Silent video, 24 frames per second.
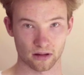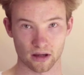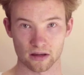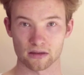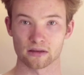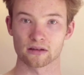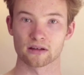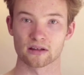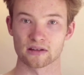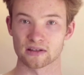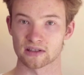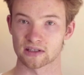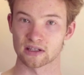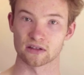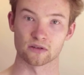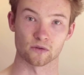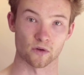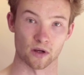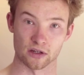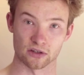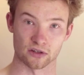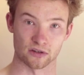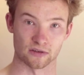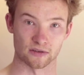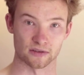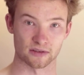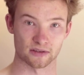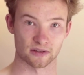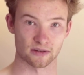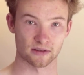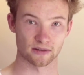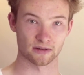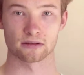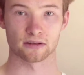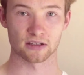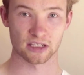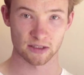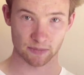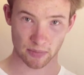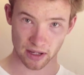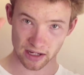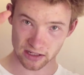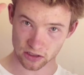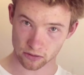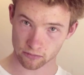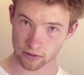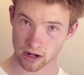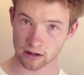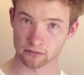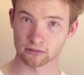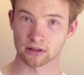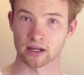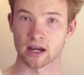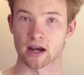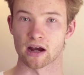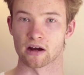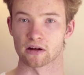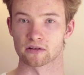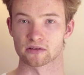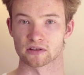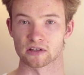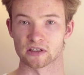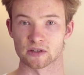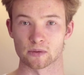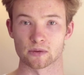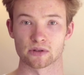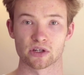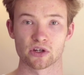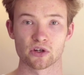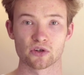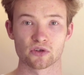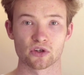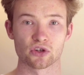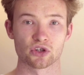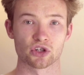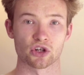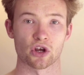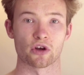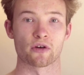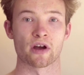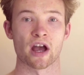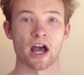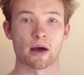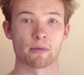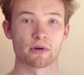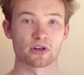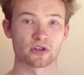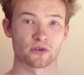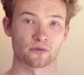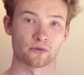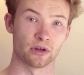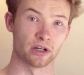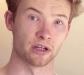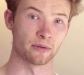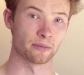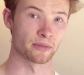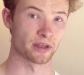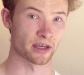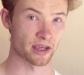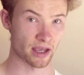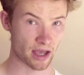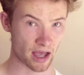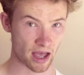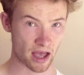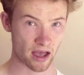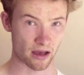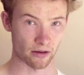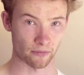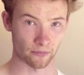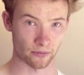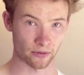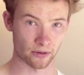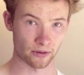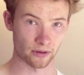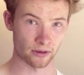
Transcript: Other considerations. Space around characters was used to show how much freedom they have.